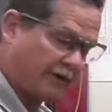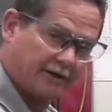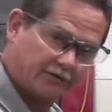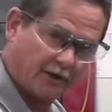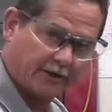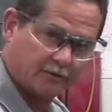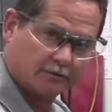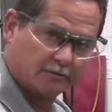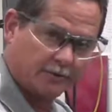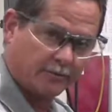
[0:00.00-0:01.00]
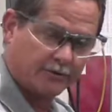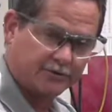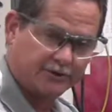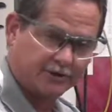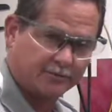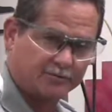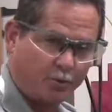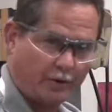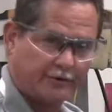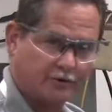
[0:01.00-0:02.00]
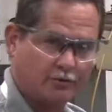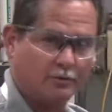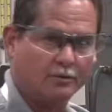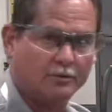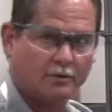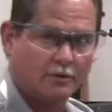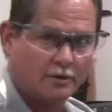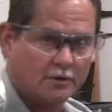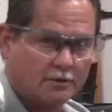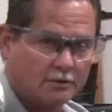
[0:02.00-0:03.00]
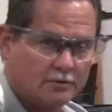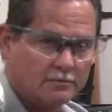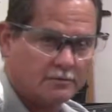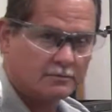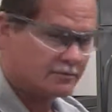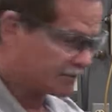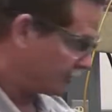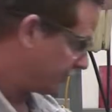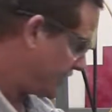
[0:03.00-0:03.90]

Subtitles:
the Edgefinder. Remember, the tip is 0.2. So to